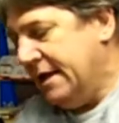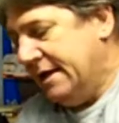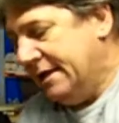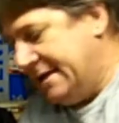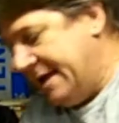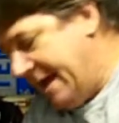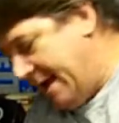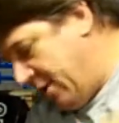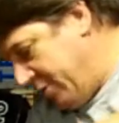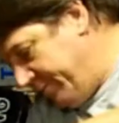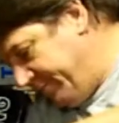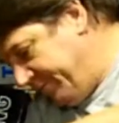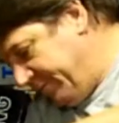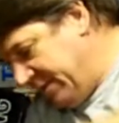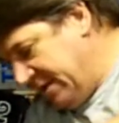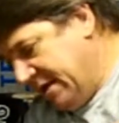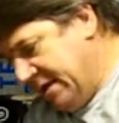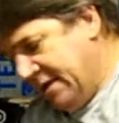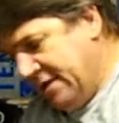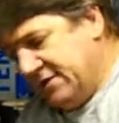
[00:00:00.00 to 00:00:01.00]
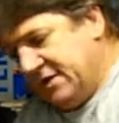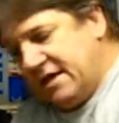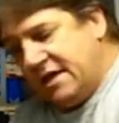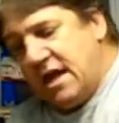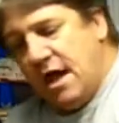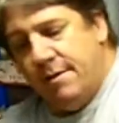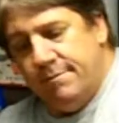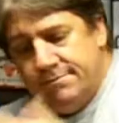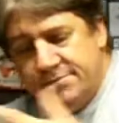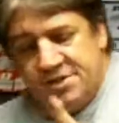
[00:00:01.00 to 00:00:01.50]
Now, it
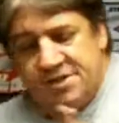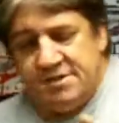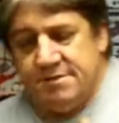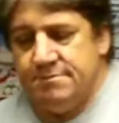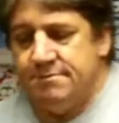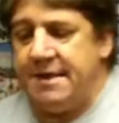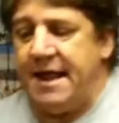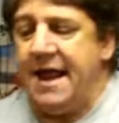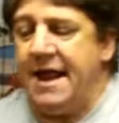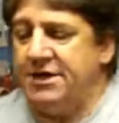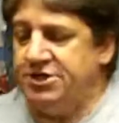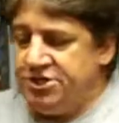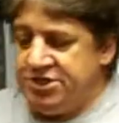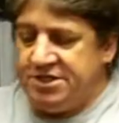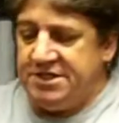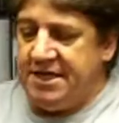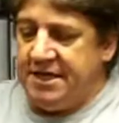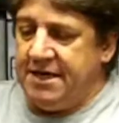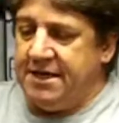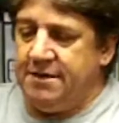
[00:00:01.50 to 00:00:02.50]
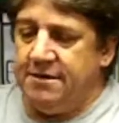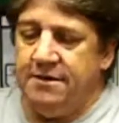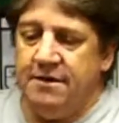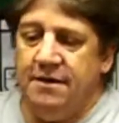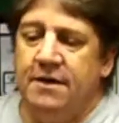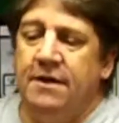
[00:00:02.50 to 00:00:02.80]
comes as you see it.